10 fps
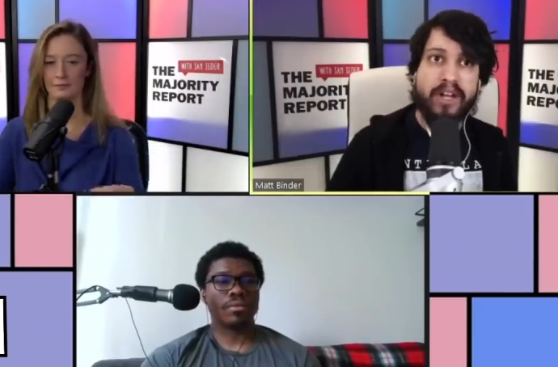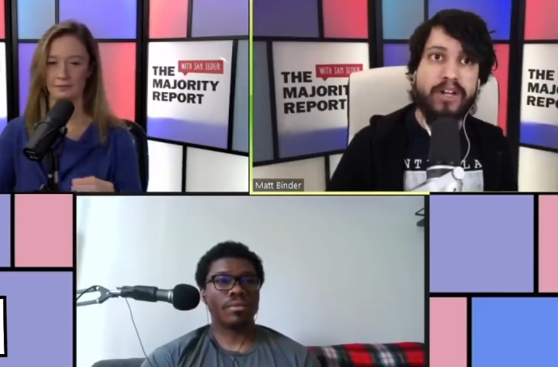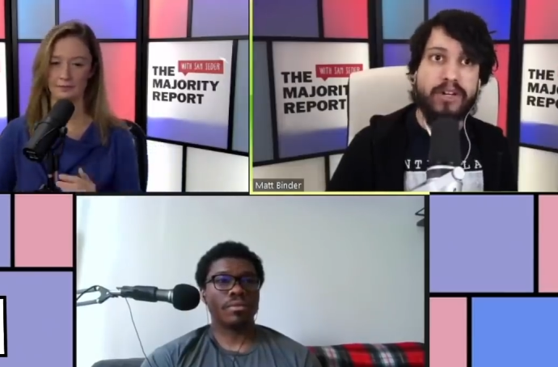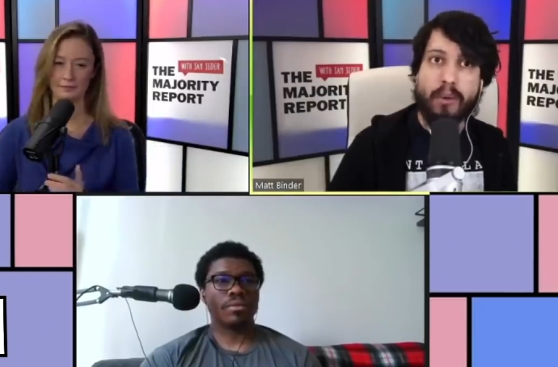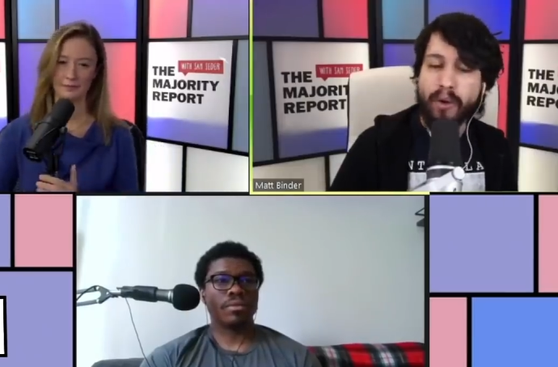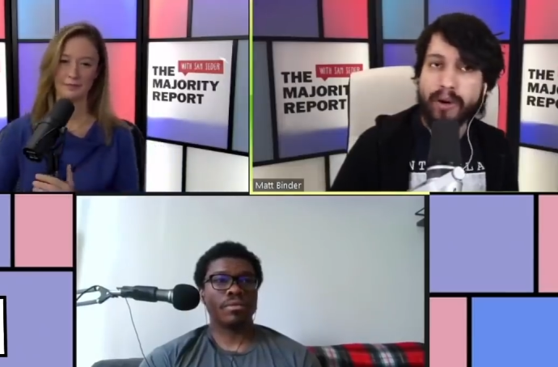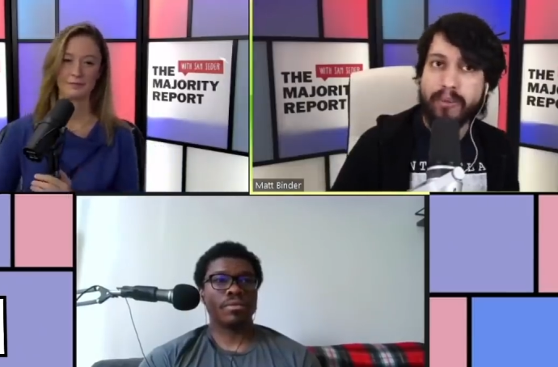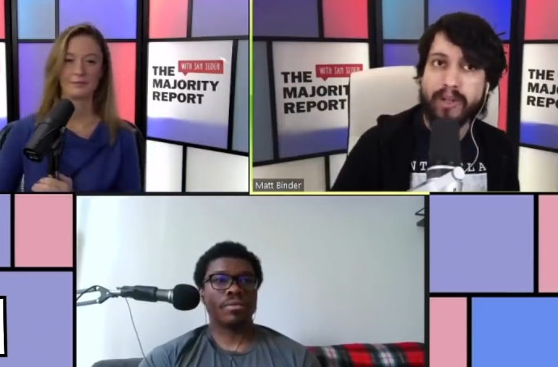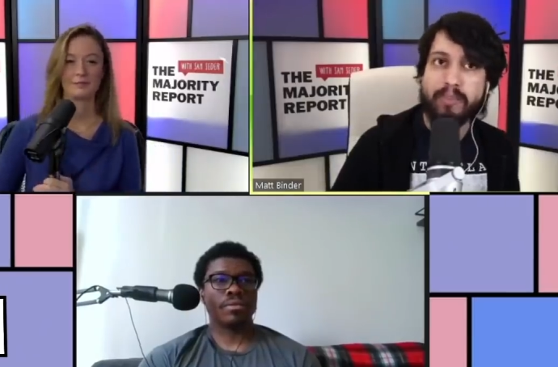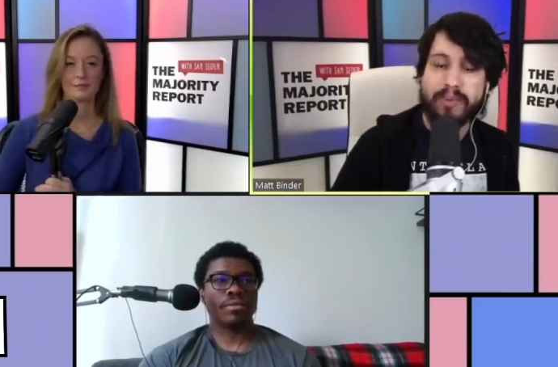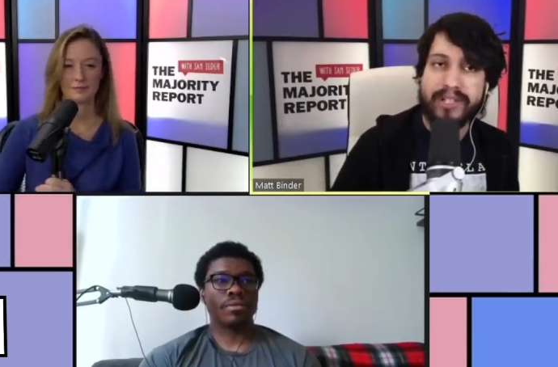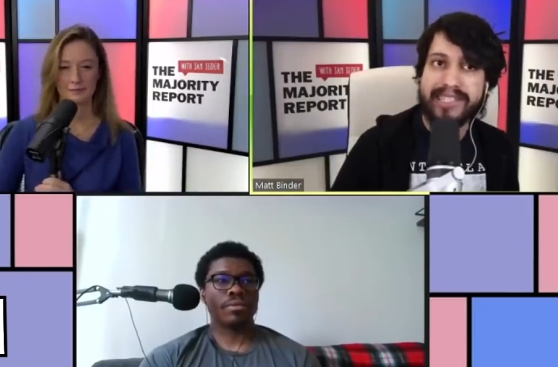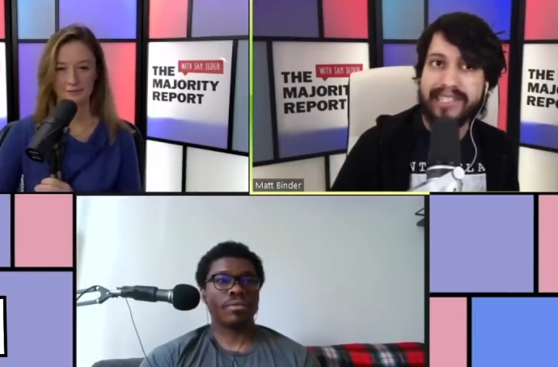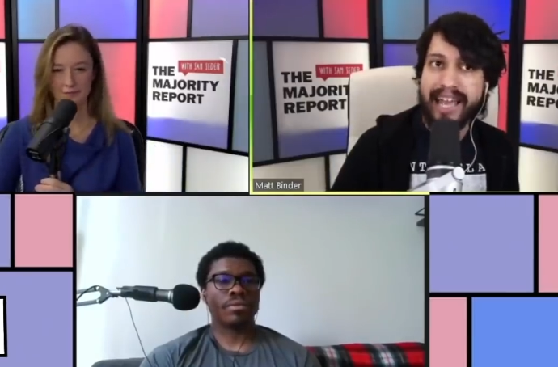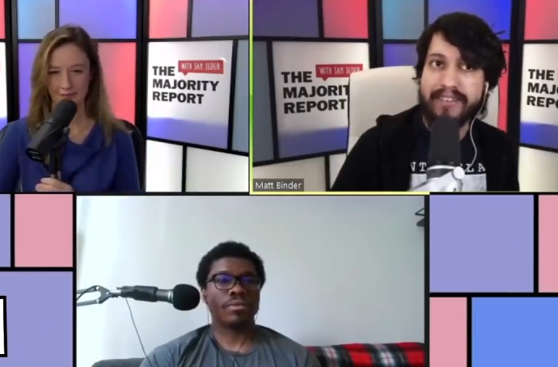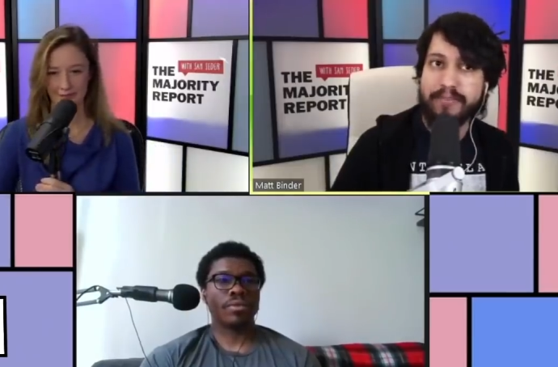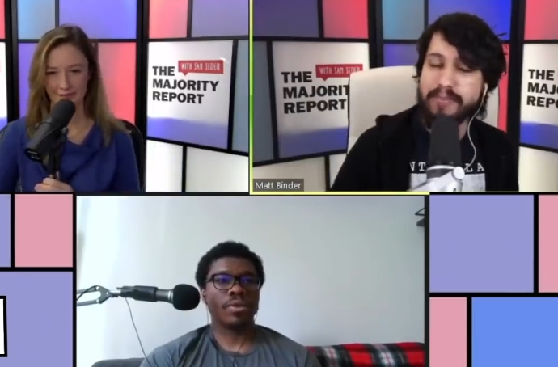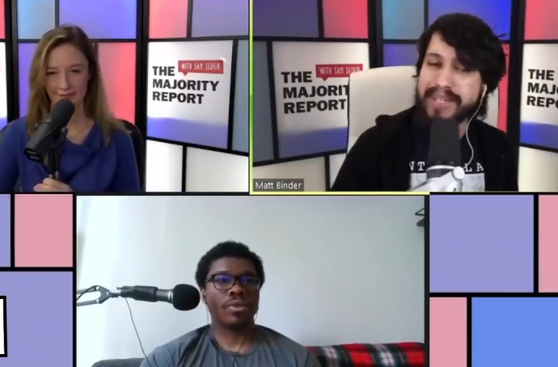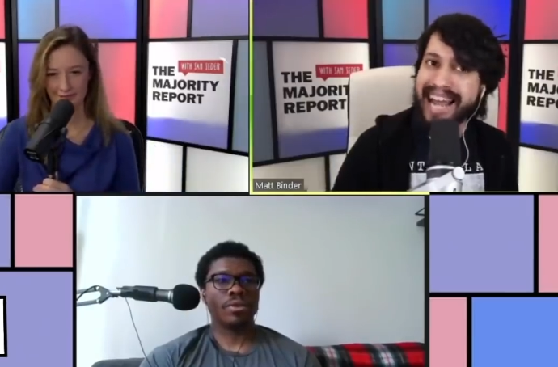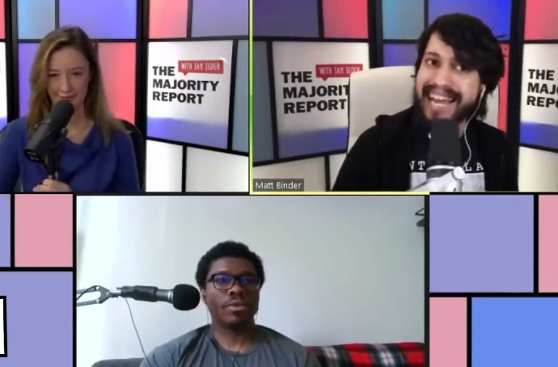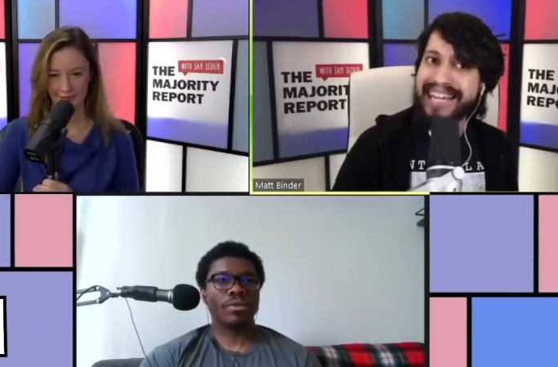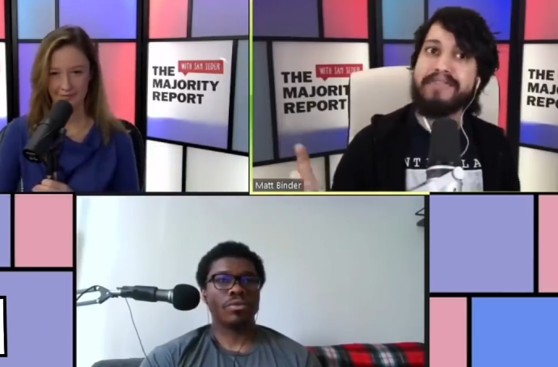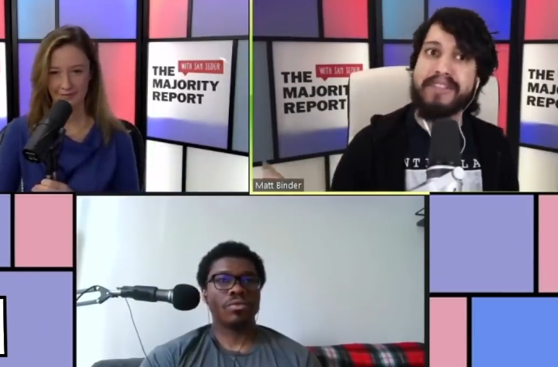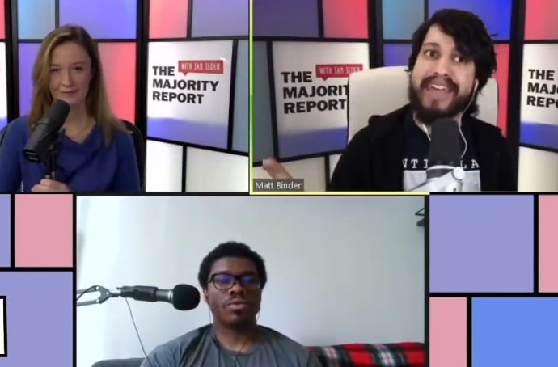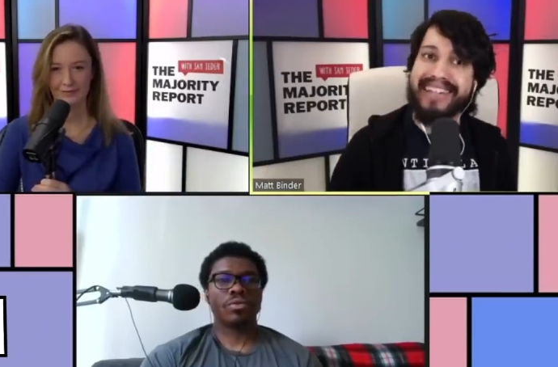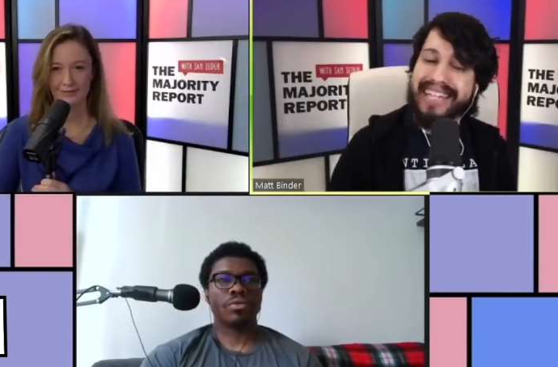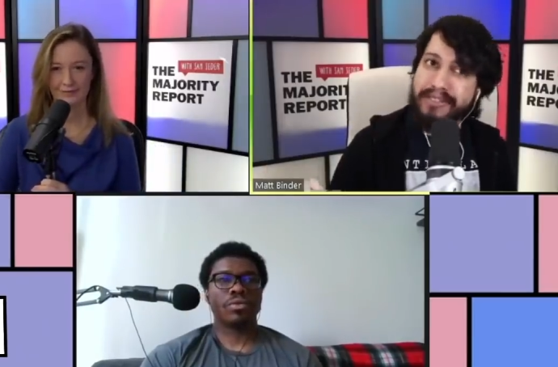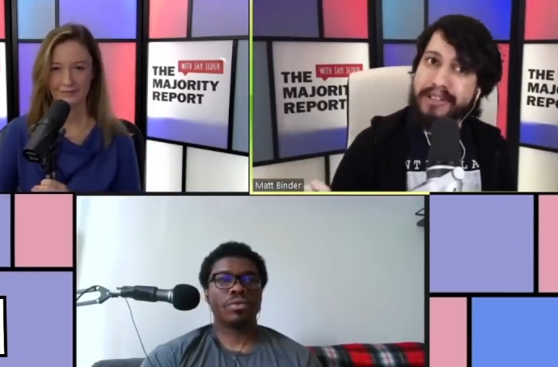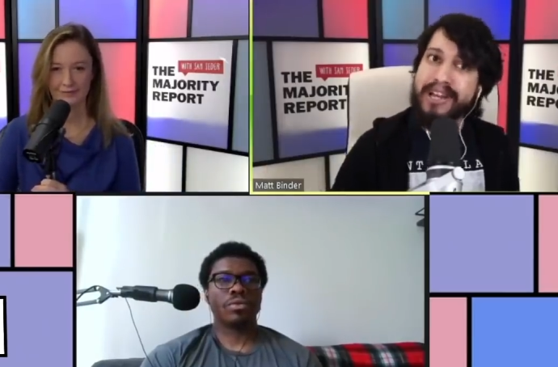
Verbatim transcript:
Speaker 1: normal prison life, but not even that, like